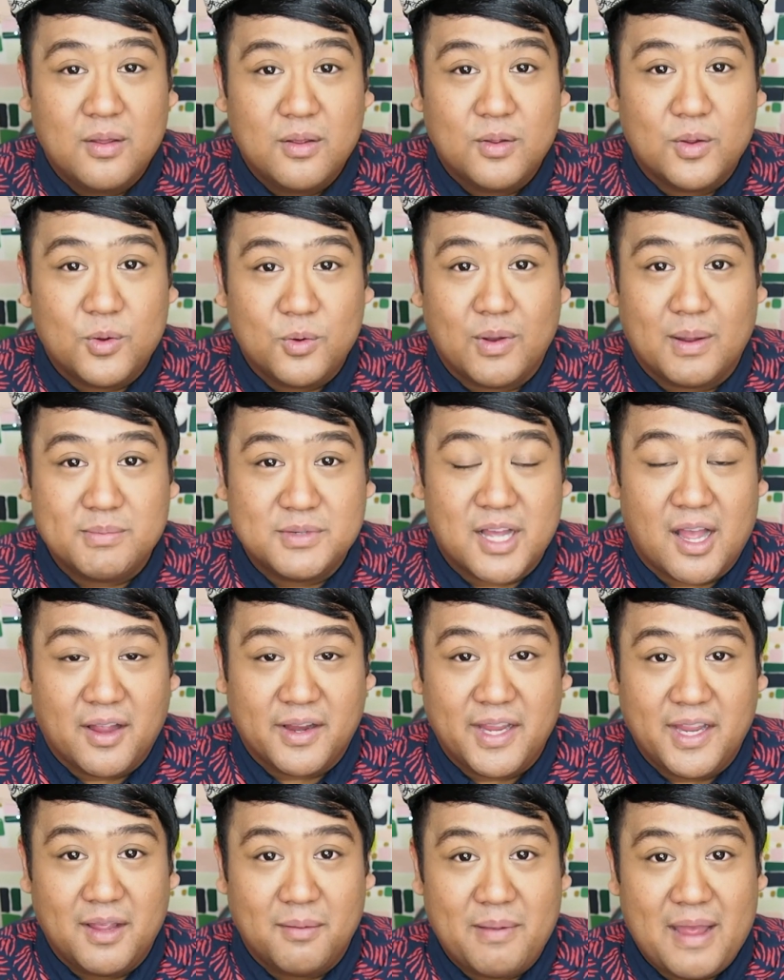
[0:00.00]
who I'm
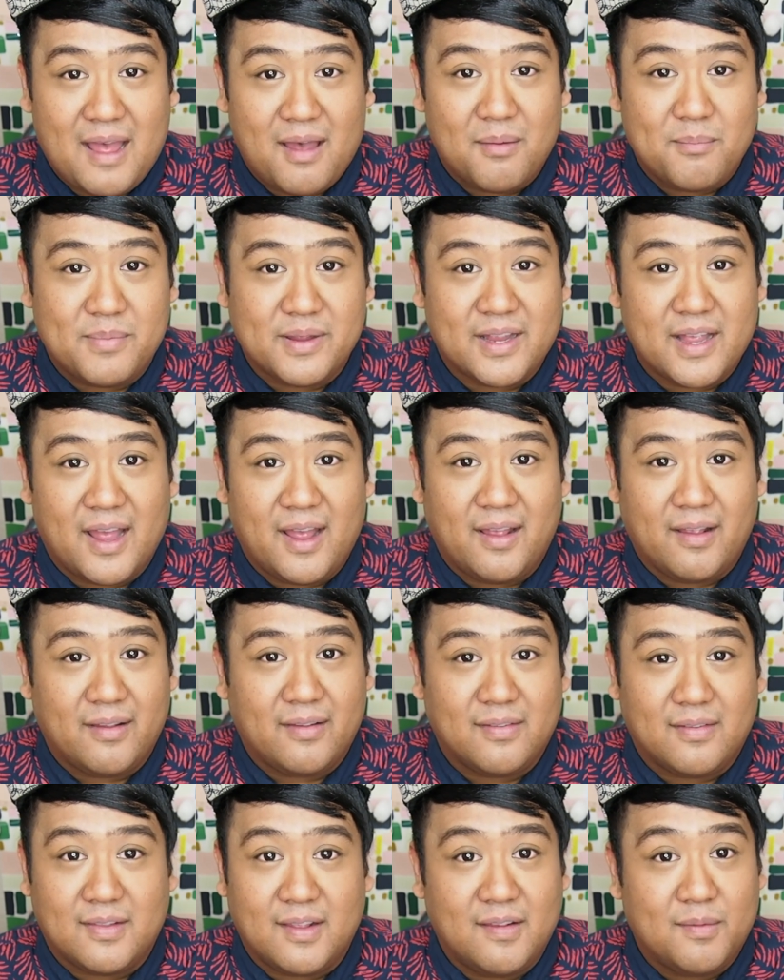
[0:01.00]
talking about,
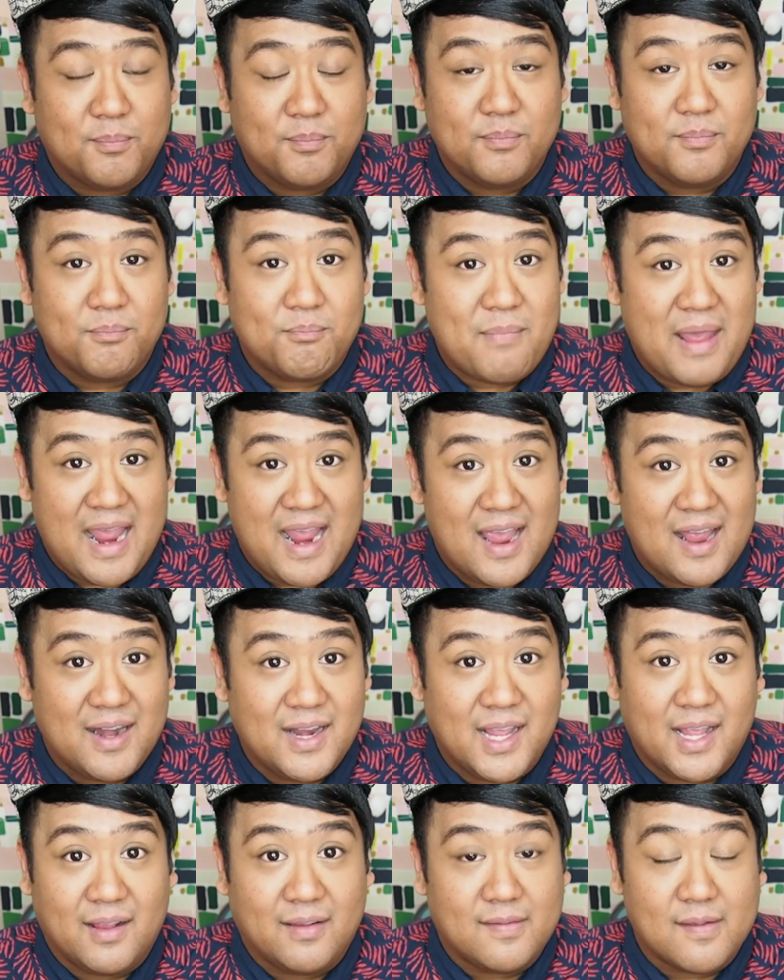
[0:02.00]
because this man
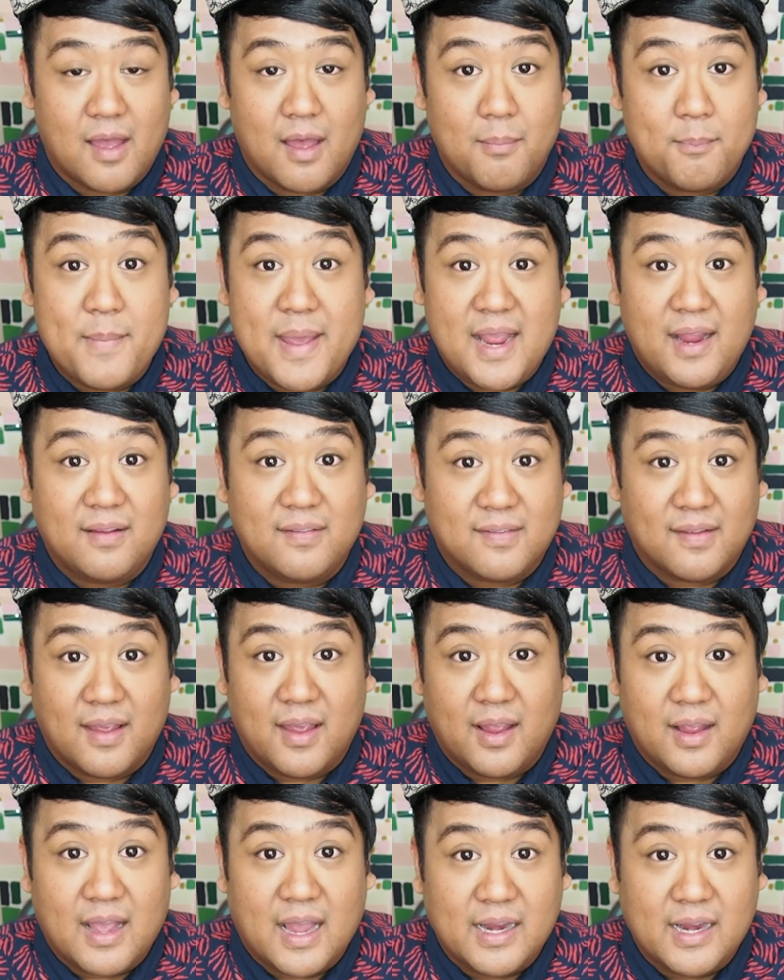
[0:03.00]
is amazing.